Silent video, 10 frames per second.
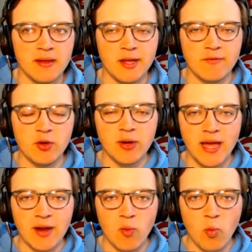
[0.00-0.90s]
and if you can
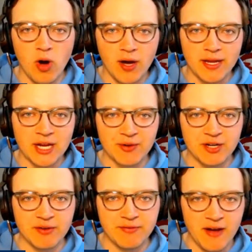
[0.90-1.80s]
add a 1 and get rid
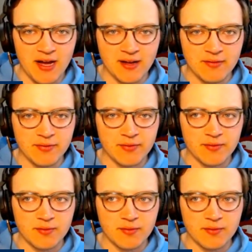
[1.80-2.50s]
of a 5,